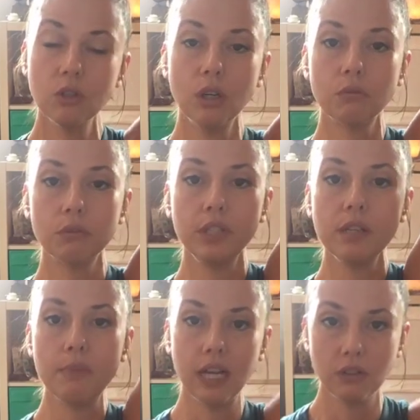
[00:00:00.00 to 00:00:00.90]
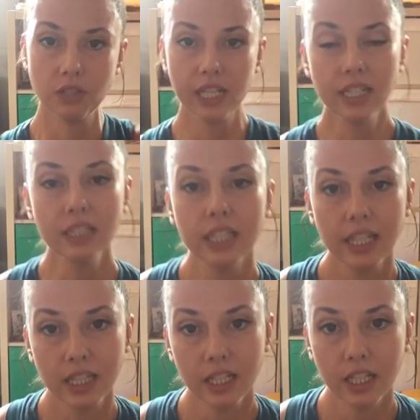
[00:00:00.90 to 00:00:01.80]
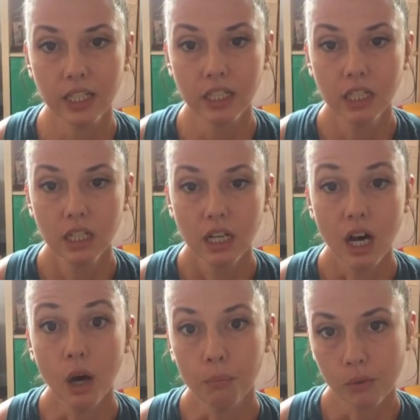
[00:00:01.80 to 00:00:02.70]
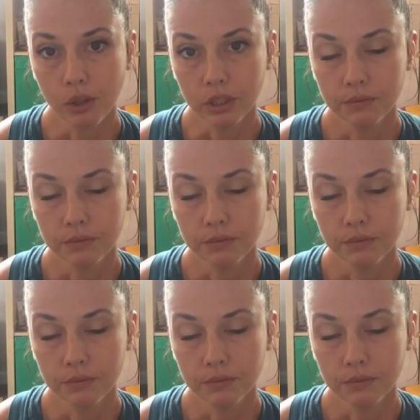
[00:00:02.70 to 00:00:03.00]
a rebounding, lengthening upward.